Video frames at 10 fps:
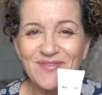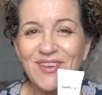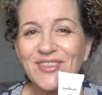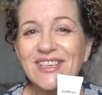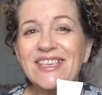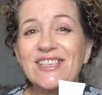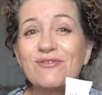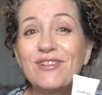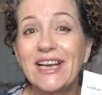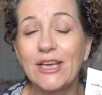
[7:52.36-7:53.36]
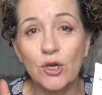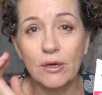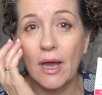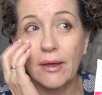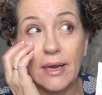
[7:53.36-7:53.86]
this is really good.
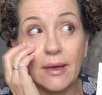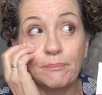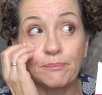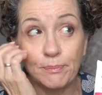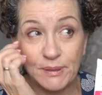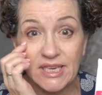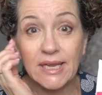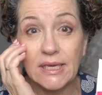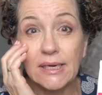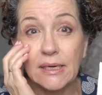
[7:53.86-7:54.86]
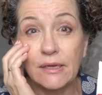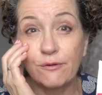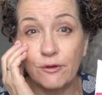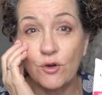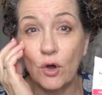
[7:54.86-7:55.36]
Particularly
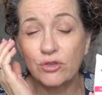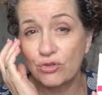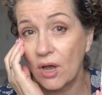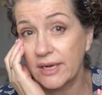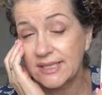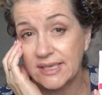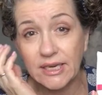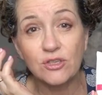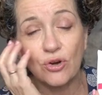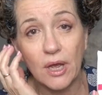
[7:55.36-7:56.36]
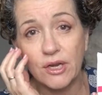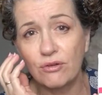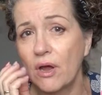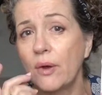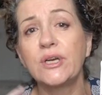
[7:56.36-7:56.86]
if you've got dry skin, dry
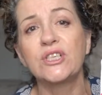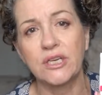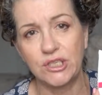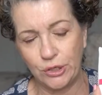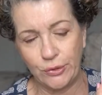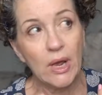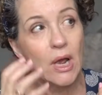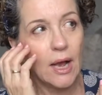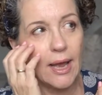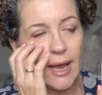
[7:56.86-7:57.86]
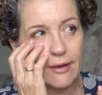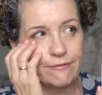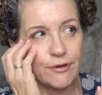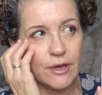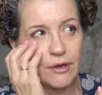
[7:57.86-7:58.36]
under eye, which I do. I have
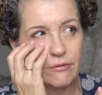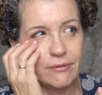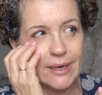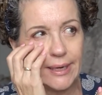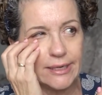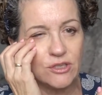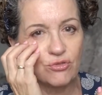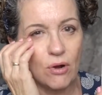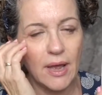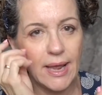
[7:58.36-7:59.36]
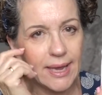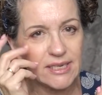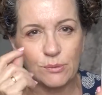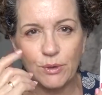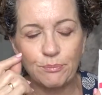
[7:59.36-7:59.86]
really dry,
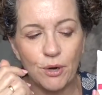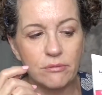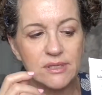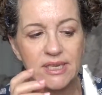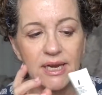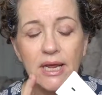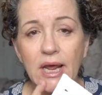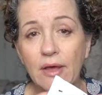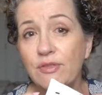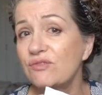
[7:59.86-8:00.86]
eczema prone skin, and this